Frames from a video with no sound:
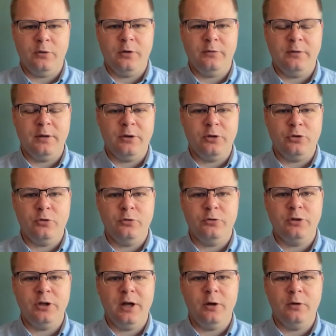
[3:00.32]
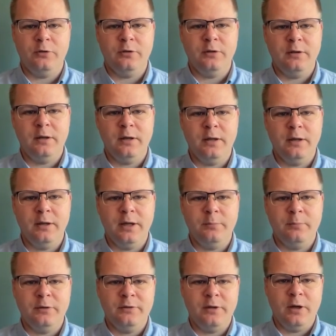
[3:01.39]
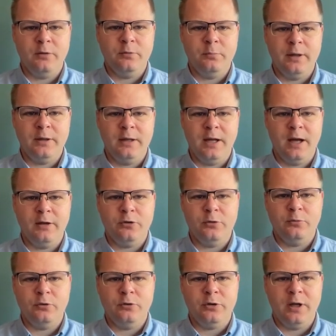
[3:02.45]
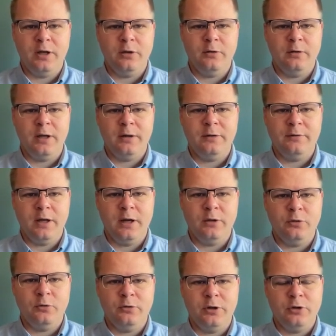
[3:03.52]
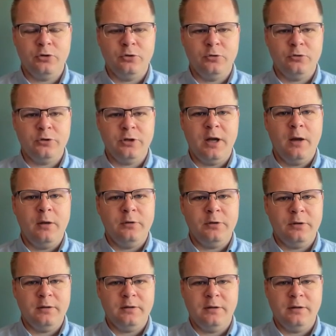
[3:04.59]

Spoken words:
of Issues Count can be found by the attribute title and value Issues Count.